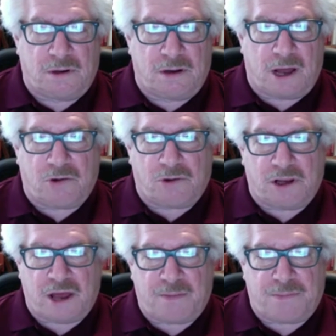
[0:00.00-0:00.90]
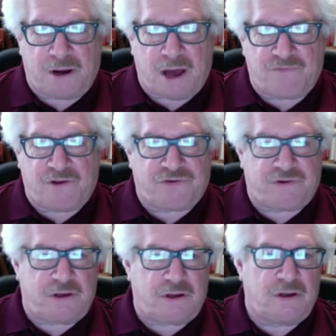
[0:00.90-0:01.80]
not only that, but
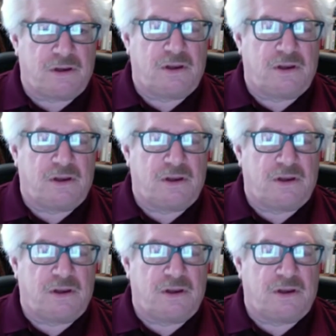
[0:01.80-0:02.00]
obviously